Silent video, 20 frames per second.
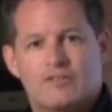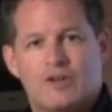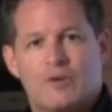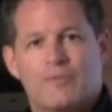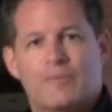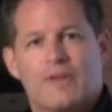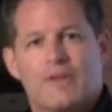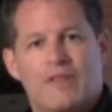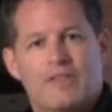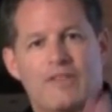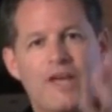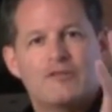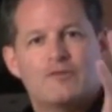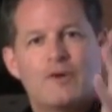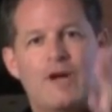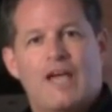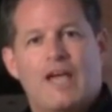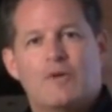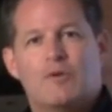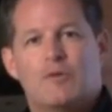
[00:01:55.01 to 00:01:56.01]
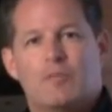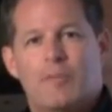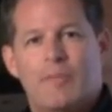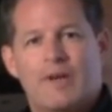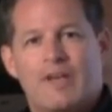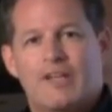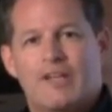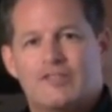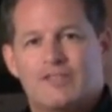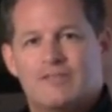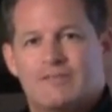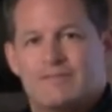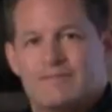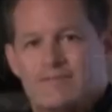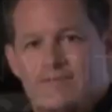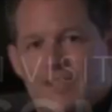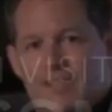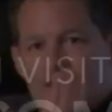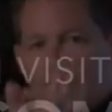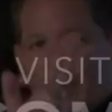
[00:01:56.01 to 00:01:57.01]
So thanks for hanging with me in my kitchen.
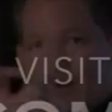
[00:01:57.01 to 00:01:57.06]
Take